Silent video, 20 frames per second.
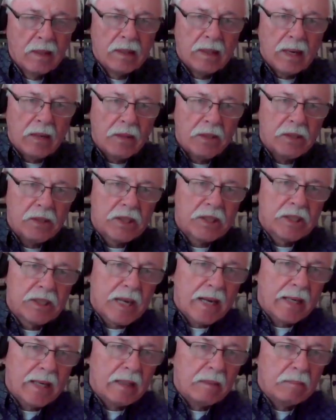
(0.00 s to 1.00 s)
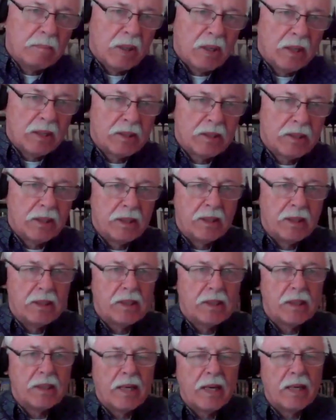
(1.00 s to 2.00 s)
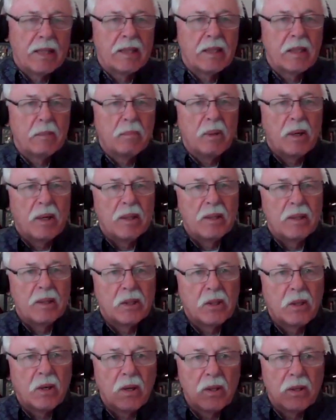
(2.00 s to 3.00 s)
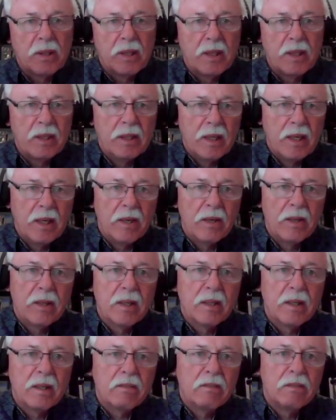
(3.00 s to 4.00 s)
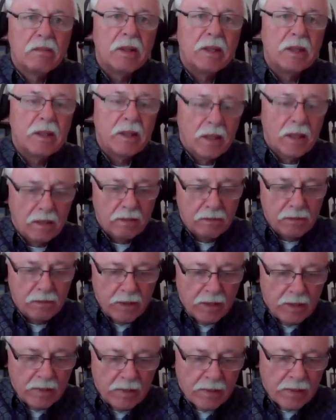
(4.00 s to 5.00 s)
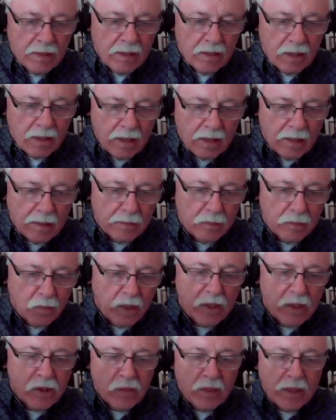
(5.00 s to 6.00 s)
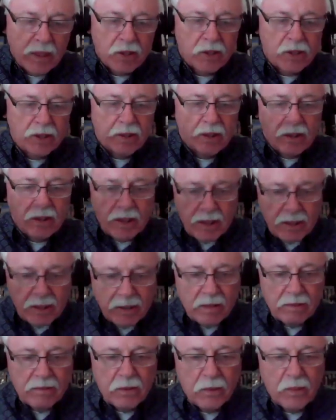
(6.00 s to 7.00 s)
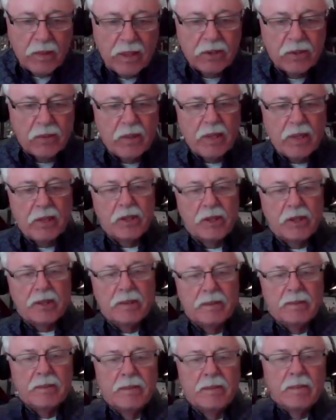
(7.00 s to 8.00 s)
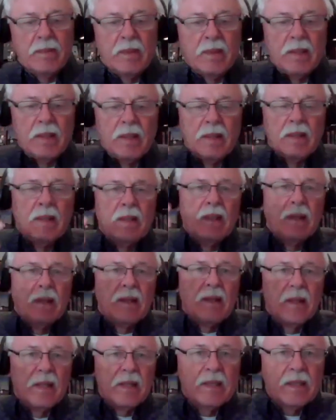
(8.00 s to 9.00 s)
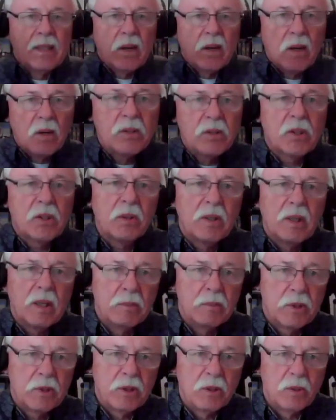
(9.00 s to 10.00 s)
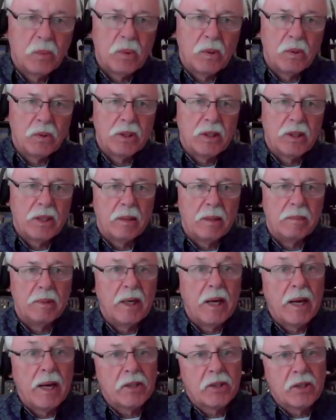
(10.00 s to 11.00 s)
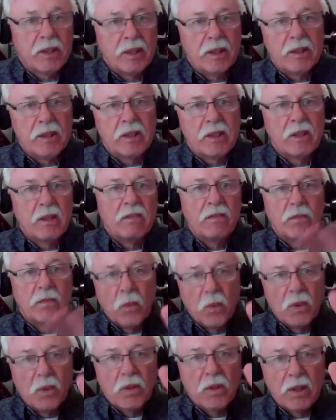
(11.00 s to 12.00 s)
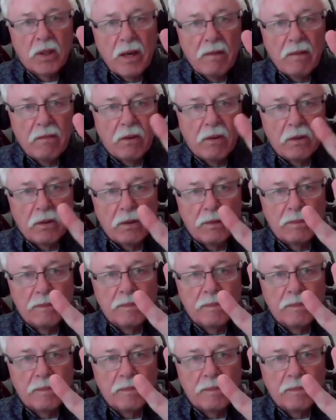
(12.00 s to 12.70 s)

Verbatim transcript: Now, there's a second part to this, and that's the part that's called the era of resurrection, the era of the resurrection. This also comes in the world to come, and actually, it's the fourth level.